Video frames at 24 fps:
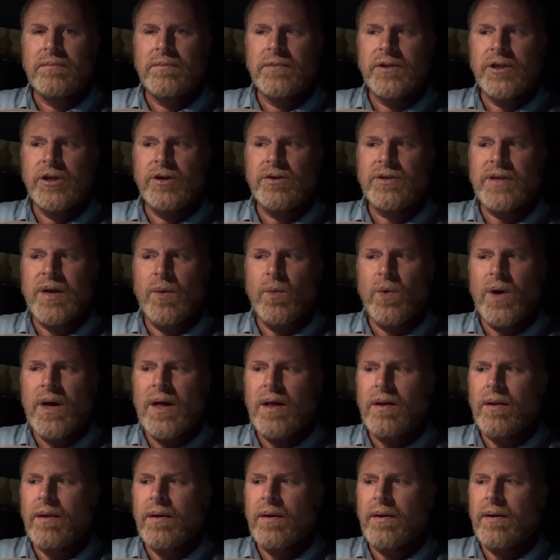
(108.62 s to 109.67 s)
You say,
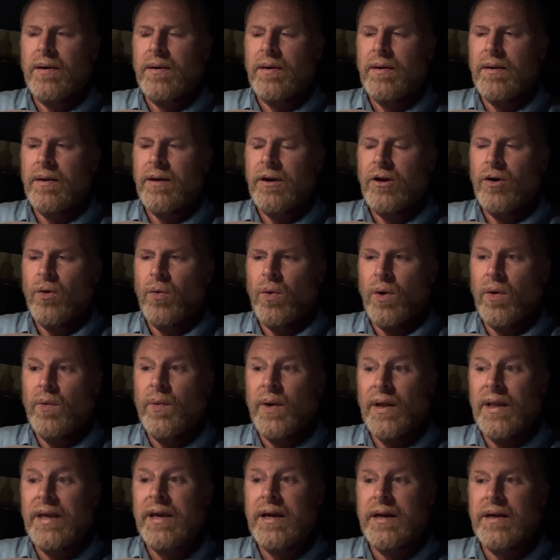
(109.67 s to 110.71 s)
well, we're
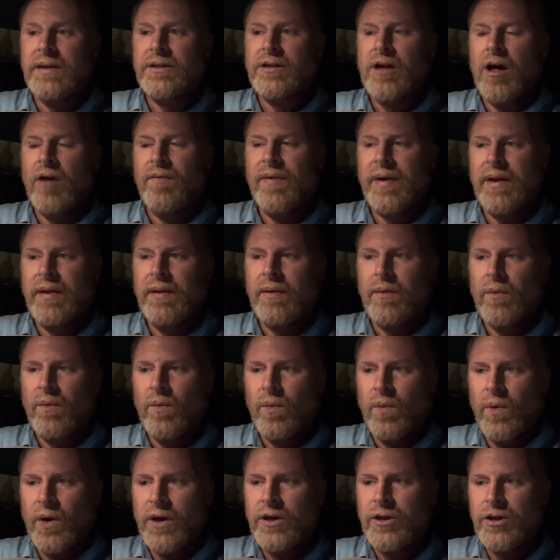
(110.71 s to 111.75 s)
really good at solving
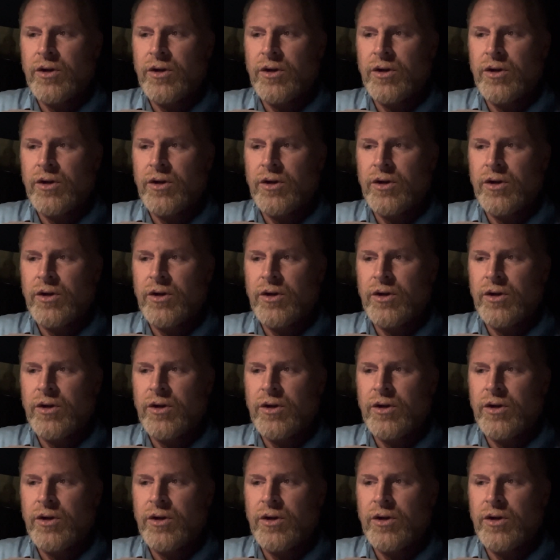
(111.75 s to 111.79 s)
1,